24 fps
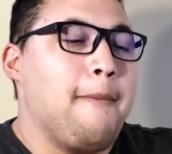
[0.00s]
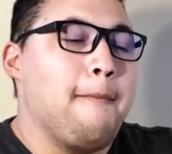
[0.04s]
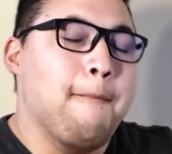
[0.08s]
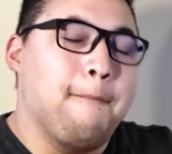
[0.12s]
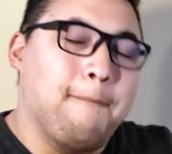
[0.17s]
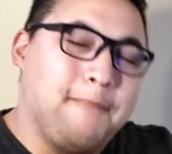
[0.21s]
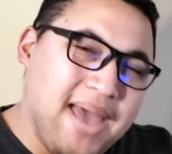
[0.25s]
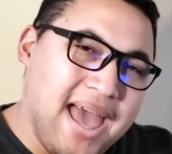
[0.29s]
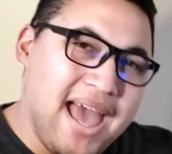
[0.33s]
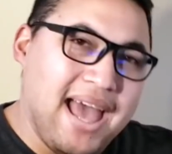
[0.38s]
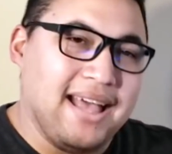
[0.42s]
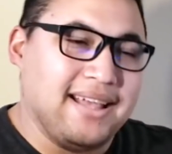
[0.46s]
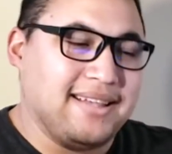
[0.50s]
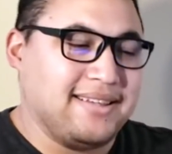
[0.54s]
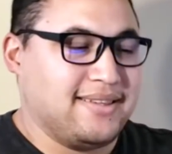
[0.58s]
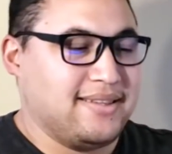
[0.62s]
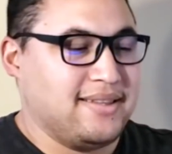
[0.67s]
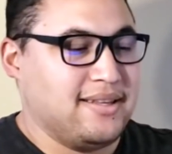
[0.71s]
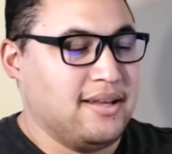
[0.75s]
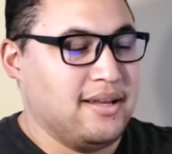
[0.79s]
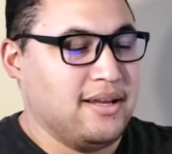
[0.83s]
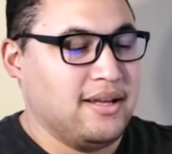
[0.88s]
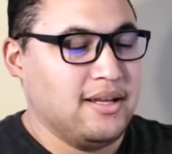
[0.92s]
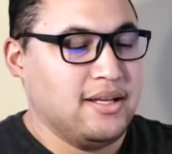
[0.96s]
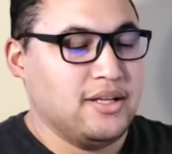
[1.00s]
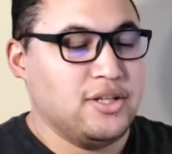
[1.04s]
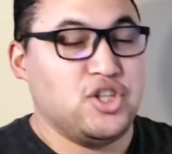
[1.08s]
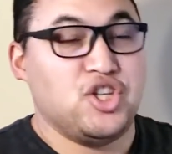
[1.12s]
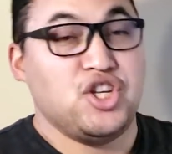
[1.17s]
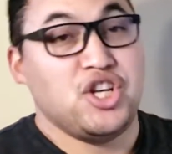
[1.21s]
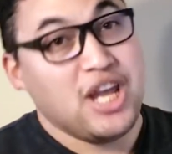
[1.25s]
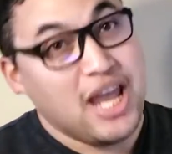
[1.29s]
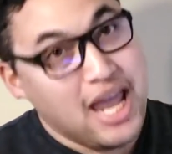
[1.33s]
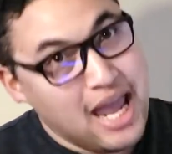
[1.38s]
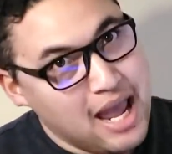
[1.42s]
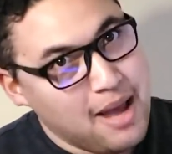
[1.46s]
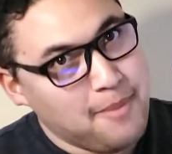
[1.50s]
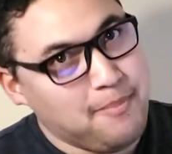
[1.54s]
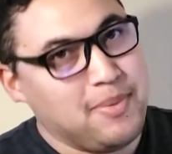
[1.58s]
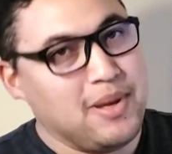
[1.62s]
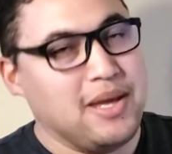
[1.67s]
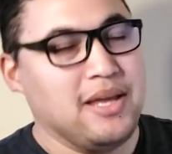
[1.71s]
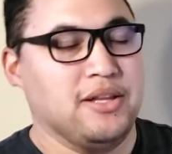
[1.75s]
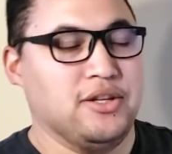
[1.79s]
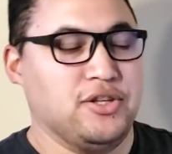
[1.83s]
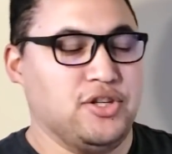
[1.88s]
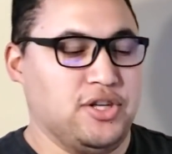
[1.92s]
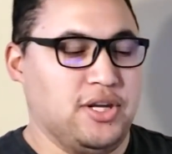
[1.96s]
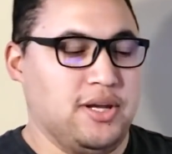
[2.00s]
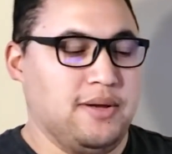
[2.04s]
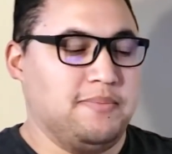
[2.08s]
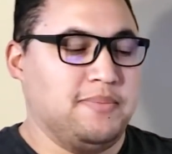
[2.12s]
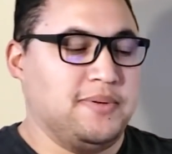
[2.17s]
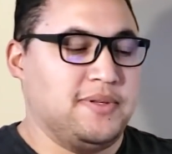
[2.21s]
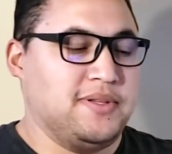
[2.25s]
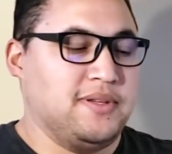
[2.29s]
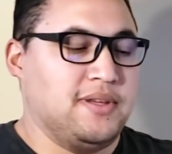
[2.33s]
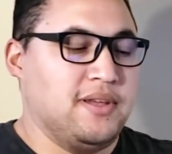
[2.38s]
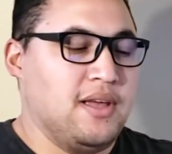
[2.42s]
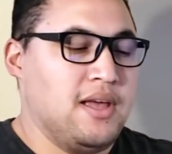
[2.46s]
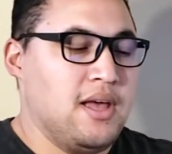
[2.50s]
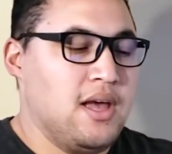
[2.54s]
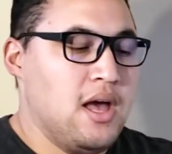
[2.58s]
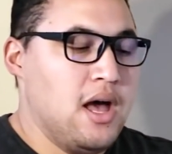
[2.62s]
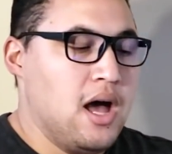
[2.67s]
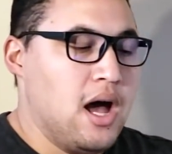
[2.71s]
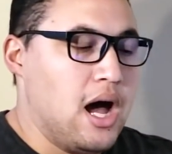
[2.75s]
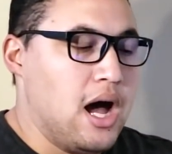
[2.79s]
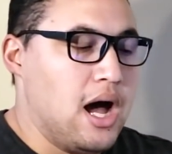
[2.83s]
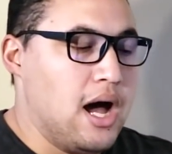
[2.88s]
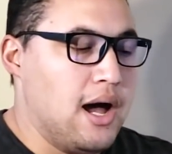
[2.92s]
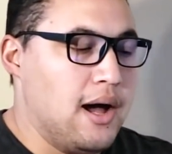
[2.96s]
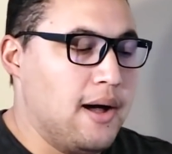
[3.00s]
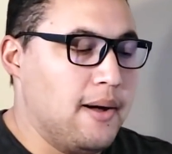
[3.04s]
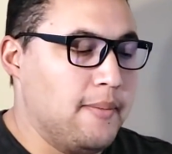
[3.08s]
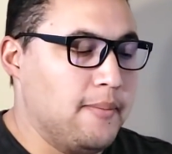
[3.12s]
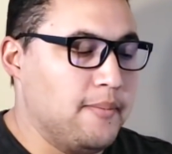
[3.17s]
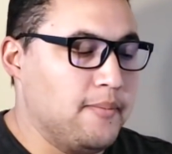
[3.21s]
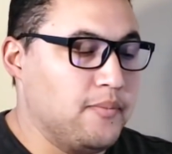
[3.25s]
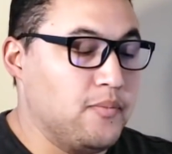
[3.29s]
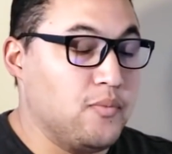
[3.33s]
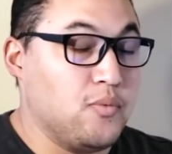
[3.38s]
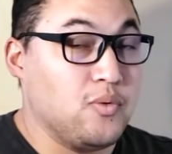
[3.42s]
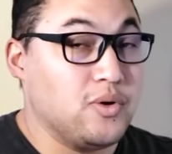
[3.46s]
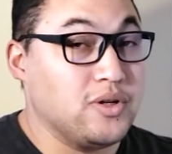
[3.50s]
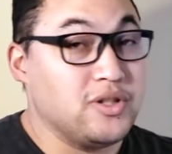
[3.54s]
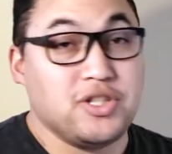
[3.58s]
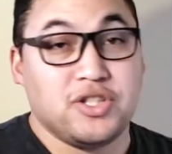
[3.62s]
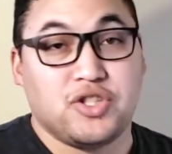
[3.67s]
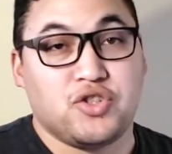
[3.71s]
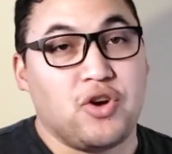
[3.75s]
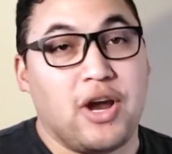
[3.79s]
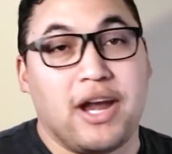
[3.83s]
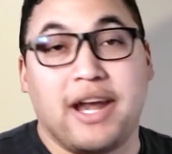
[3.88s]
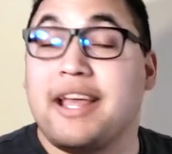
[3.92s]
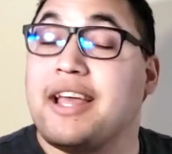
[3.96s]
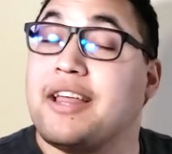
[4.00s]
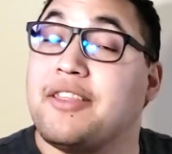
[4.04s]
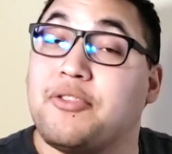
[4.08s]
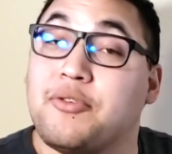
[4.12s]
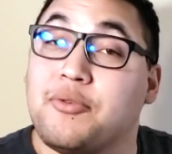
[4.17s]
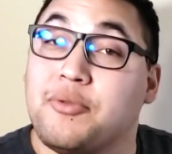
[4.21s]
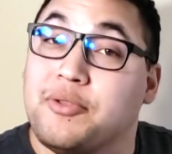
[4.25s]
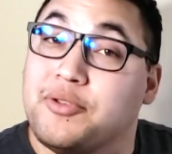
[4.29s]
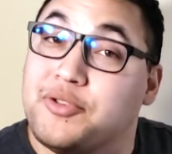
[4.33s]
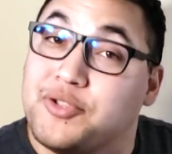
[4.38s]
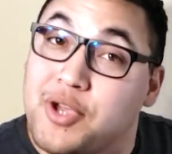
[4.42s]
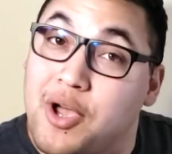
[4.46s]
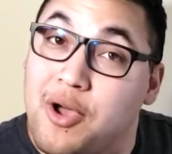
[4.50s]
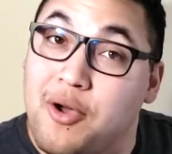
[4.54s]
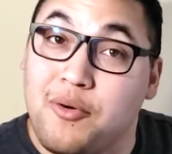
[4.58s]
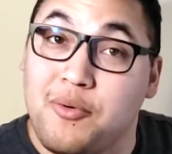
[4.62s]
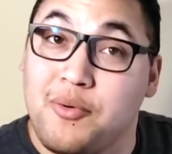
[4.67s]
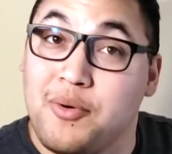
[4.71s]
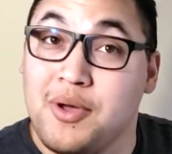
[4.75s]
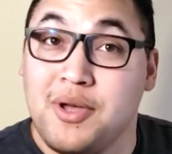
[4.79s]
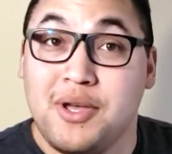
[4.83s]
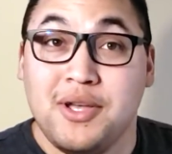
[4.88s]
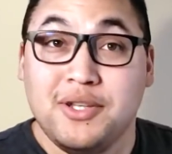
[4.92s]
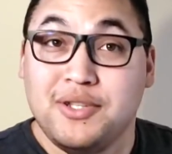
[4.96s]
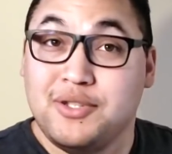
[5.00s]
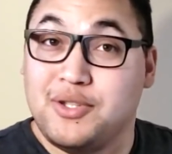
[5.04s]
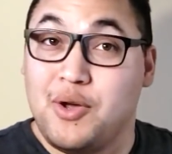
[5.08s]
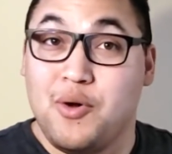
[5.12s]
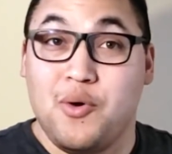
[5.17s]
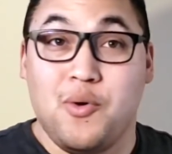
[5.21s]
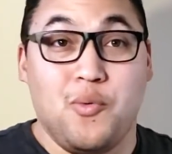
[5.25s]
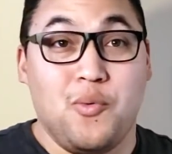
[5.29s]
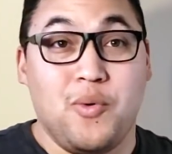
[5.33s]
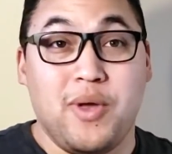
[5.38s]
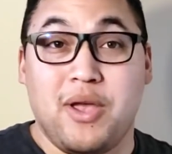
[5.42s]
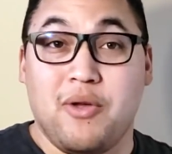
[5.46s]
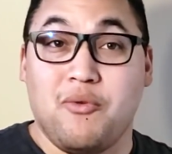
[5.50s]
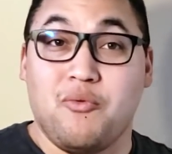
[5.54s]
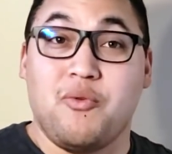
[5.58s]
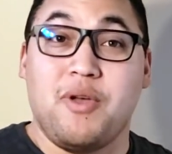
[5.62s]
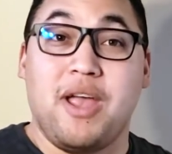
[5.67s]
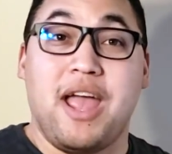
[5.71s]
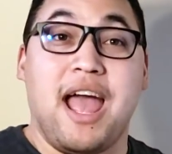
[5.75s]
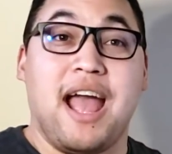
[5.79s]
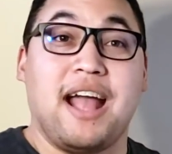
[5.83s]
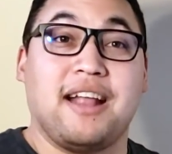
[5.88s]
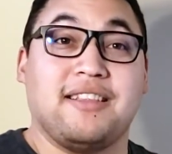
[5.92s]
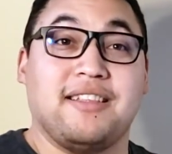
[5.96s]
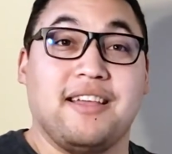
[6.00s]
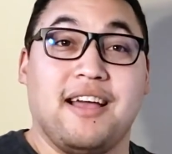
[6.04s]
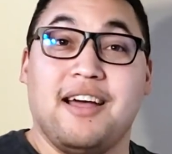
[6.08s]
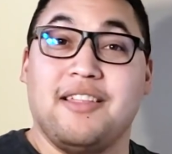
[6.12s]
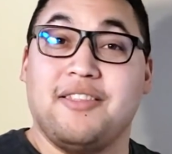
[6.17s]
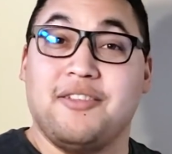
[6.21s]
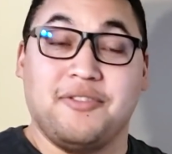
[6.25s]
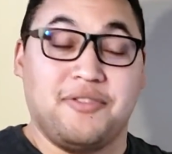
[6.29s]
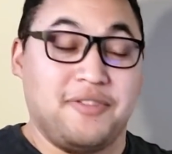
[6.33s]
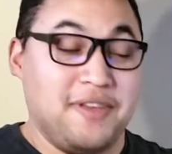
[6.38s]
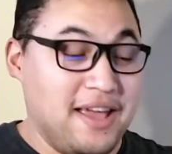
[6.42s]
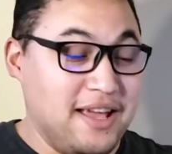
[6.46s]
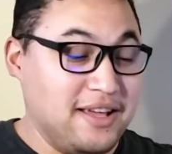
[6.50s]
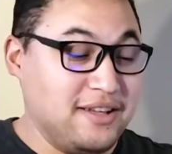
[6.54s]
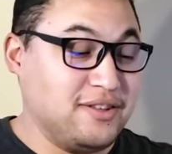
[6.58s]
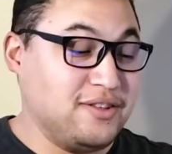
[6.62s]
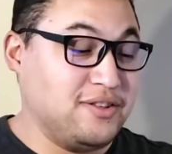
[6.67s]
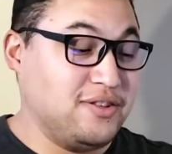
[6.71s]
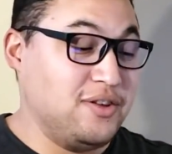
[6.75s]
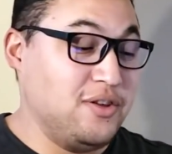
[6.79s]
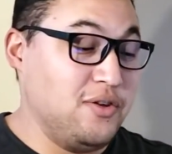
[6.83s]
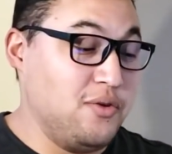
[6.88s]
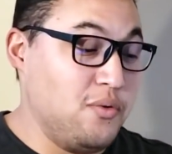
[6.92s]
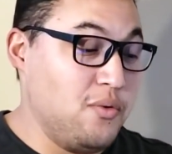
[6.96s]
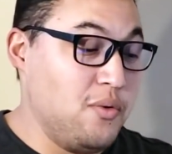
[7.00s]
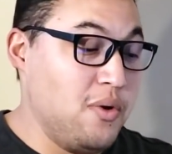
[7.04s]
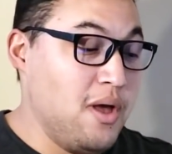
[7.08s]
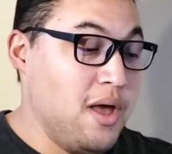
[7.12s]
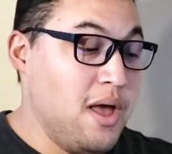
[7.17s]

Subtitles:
best championships. We're just trying to get through the show so we can react to other things too.